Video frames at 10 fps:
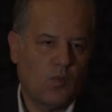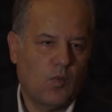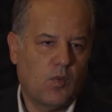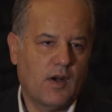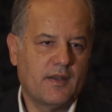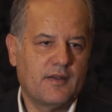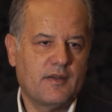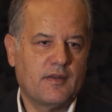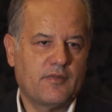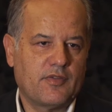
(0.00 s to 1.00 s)

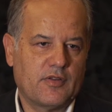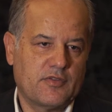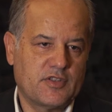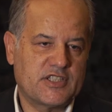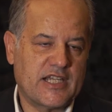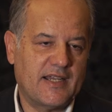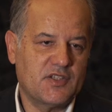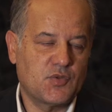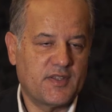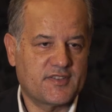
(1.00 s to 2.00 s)
The
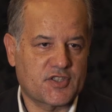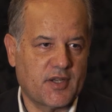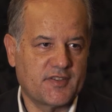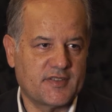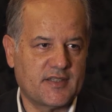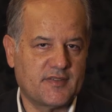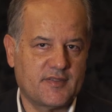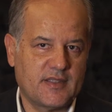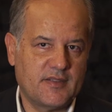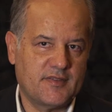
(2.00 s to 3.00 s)
challenge with trust
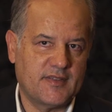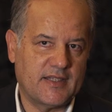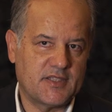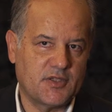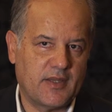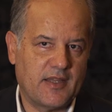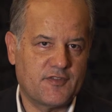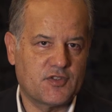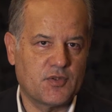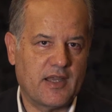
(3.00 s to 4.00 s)
is that you
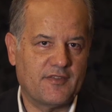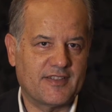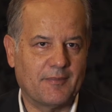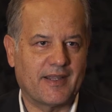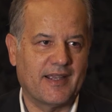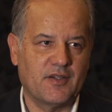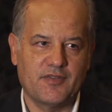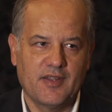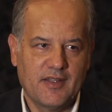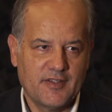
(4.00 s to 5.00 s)
have to have some kind
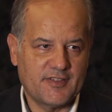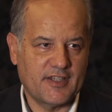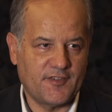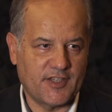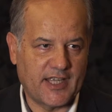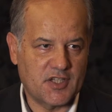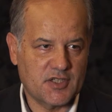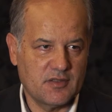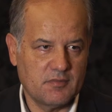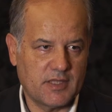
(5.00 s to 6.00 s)
of
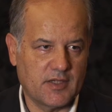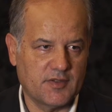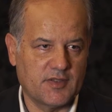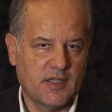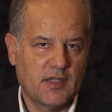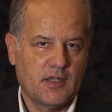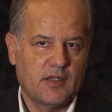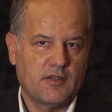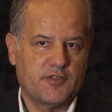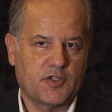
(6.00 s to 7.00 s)
certification, because
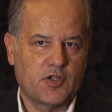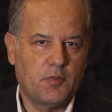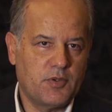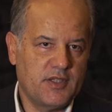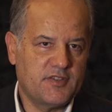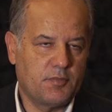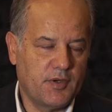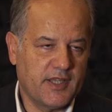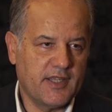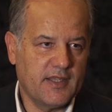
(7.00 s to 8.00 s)
the companies
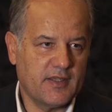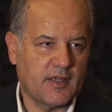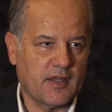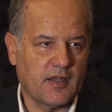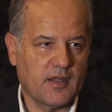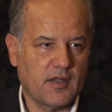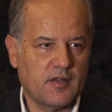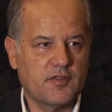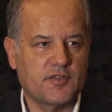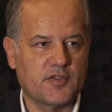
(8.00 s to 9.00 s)
bringing
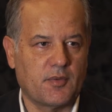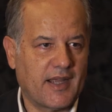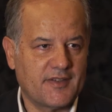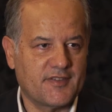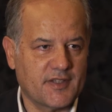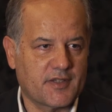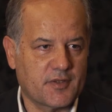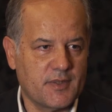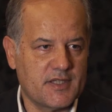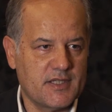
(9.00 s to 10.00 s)
the right
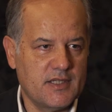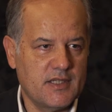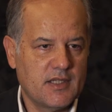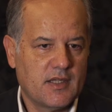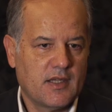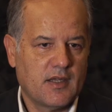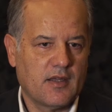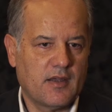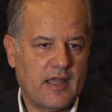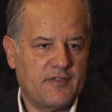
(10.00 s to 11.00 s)
security
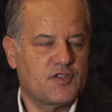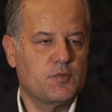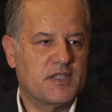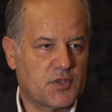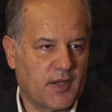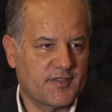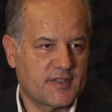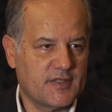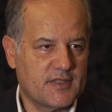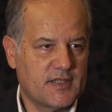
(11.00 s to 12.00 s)
have to be
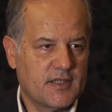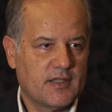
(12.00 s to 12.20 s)
trusted